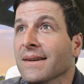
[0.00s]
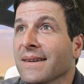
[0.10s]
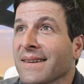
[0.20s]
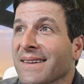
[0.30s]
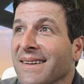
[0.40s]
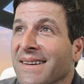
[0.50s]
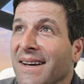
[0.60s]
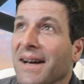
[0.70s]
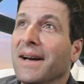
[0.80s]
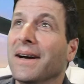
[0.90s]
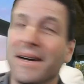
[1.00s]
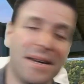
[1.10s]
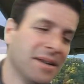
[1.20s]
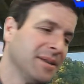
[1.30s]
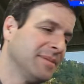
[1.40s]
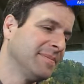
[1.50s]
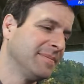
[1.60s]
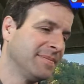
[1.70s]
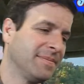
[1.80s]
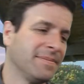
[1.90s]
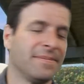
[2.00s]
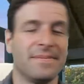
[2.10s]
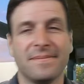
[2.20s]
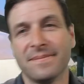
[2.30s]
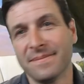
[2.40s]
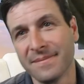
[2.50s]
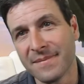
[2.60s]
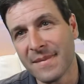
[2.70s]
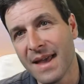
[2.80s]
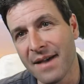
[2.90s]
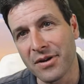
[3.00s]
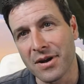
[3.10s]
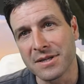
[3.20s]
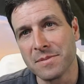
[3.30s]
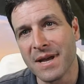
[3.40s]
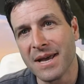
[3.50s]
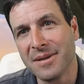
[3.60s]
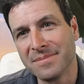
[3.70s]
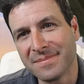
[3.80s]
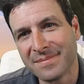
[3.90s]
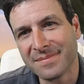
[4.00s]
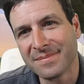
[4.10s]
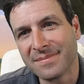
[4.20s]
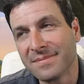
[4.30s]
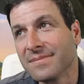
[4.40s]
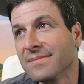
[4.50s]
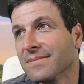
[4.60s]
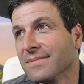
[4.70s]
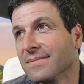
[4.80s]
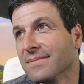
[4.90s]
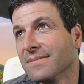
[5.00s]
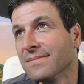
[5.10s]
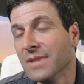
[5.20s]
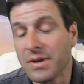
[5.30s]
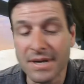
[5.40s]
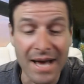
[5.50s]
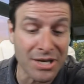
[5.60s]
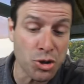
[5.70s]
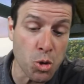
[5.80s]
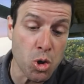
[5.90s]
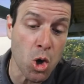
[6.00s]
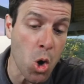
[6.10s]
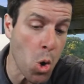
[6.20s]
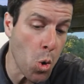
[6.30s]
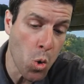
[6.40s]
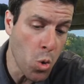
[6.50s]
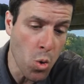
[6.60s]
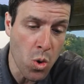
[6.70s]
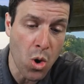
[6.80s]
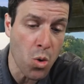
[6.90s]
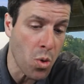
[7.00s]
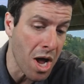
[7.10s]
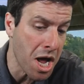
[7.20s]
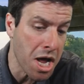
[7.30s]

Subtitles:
You got to go away. Go away now. got to go away.